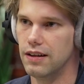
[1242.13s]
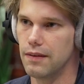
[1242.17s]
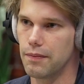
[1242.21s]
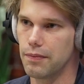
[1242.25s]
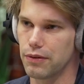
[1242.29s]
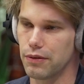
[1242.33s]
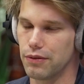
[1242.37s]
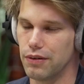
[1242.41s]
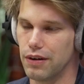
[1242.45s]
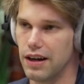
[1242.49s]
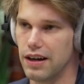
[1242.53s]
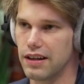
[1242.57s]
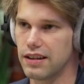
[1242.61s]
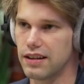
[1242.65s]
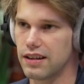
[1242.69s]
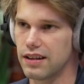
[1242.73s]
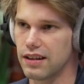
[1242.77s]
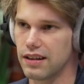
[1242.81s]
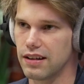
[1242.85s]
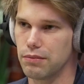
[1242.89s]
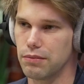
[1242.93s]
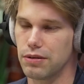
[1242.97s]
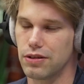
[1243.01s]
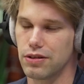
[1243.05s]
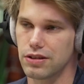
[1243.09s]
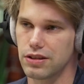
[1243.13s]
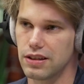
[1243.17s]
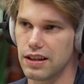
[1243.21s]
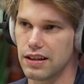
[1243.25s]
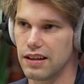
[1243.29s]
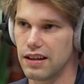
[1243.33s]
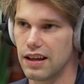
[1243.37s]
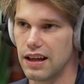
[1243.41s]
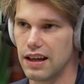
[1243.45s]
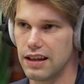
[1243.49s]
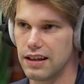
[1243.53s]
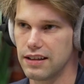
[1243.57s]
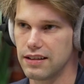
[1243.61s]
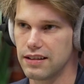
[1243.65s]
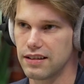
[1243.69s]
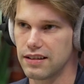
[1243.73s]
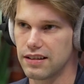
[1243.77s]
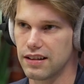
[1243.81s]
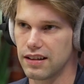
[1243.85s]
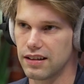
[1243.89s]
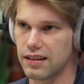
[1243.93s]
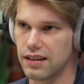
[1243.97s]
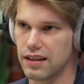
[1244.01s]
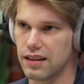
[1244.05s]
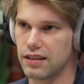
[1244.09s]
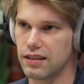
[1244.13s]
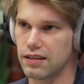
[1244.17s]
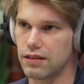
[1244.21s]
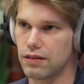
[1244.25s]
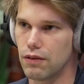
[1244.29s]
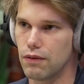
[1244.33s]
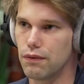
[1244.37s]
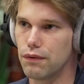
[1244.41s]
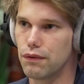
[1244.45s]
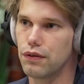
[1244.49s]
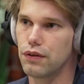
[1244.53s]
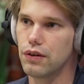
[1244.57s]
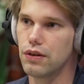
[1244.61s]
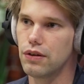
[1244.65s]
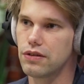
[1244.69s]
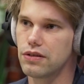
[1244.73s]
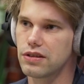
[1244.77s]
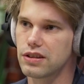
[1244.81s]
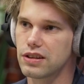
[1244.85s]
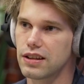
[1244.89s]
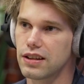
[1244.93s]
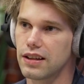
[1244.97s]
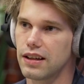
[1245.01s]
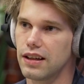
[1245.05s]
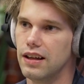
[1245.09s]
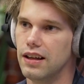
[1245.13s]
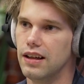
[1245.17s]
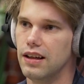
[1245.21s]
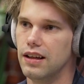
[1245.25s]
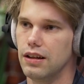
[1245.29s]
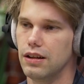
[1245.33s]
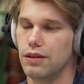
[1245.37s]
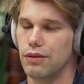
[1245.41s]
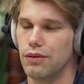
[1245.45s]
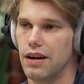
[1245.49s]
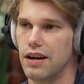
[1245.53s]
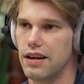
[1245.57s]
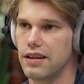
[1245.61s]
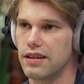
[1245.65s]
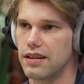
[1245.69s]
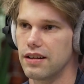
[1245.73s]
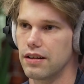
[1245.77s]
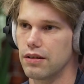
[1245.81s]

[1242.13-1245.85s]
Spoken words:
right? Because then an agent can get confused, right?